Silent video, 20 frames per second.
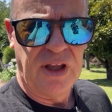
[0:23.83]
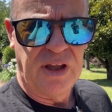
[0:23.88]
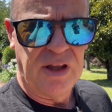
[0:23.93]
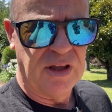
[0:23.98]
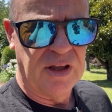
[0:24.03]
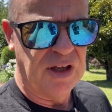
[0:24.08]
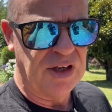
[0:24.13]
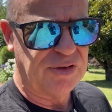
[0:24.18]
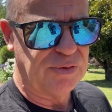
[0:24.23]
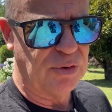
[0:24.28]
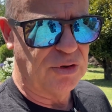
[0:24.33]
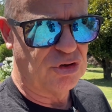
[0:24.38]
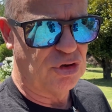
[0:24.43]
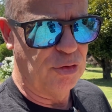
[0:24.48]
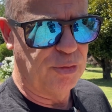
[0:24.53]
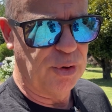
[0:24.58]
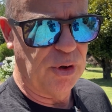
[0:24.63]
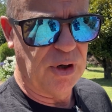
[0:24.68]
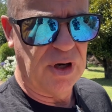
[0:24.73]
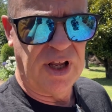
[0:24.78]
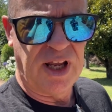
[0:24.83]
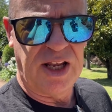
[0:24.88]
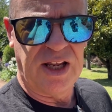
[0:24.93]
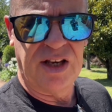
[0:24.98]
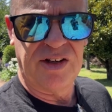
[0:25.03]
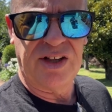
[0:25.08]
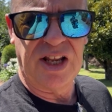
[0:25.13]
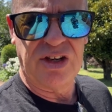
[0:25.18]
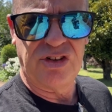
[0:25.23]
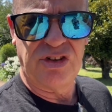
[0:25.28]
This one's super light.
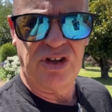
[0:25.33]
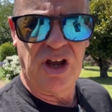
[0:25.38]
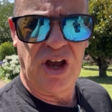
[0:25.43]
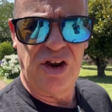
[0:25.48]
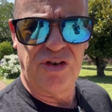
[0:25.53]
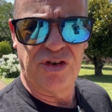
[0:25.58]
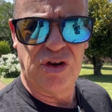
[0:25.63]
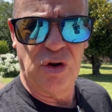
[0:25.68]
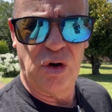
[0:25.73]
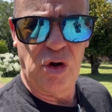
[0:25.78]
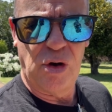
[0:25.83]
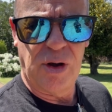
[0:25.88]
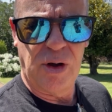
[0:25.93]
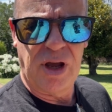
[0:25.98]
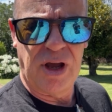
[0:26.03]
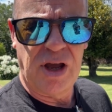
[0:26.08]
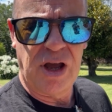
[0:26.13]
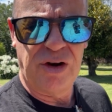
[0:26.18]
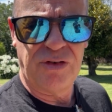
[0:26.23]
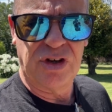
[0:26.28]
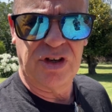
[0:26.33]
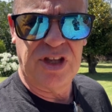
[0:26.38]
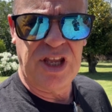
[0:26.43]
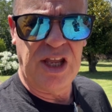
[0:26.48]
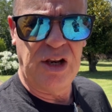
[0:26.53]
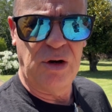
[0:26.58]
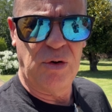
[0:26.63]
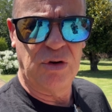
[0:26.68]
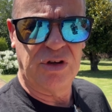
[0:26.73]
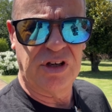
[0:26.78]
It's actually 100
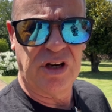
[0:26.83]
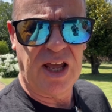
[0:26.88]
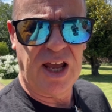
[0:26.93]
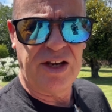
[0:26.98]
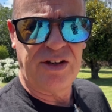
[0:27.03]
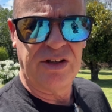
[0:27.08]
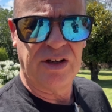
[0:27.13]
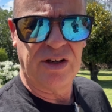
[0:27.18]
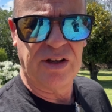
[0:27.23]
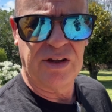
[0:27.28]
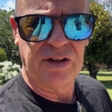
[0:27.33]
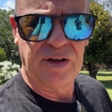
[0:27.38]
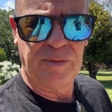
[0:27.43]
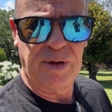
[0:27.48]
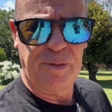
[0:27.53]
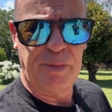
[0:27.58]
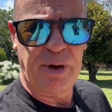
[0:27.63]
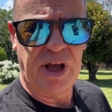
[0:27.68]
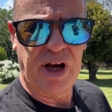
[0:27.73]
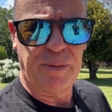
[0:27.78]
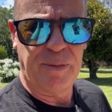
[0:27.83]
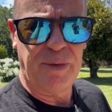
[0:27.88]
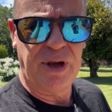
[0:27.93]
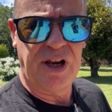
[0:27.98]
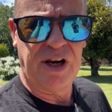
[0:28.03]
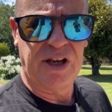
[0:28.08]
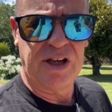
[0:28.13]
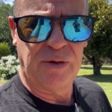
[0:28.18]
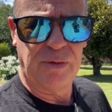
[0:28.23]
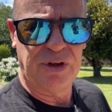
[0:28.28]
kilos lighter than my Pan
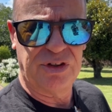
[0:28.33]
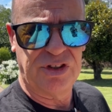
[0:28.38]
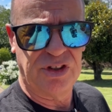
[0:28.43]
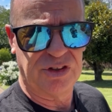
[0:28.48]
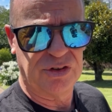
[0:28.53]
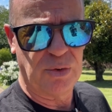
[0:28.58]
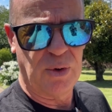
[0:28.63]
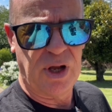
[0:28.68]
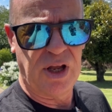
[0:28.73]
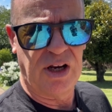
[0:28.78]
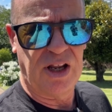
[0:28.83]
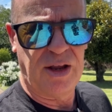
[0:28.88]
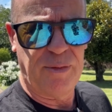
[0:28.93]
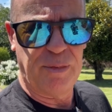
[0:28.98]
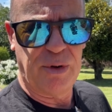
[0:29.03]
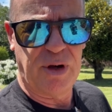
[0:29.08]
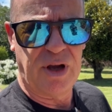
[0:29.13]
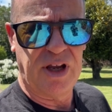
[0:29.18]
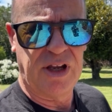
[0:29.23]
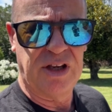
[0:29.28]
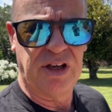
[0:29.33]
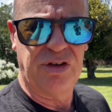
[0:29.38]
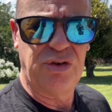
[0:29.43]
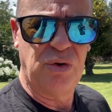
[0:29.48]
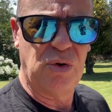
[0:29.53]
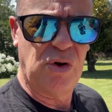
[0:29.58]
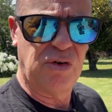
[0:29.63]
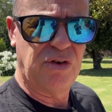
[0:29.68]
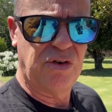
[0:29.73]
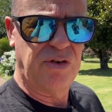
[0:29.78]
America, which is quite a light bike at
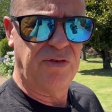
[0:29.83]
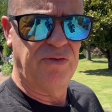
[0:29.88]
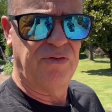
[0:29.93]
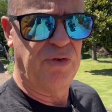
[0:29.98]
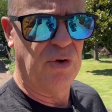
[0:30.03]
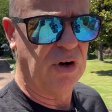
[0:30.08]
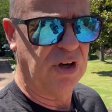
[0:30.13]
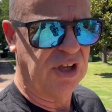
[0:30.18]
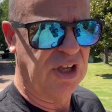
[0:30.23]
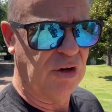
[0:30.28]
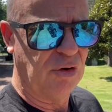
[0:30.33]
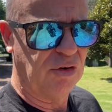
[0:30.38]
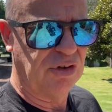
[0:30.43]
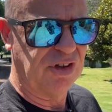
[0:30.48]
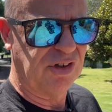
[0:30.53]
240 kilos.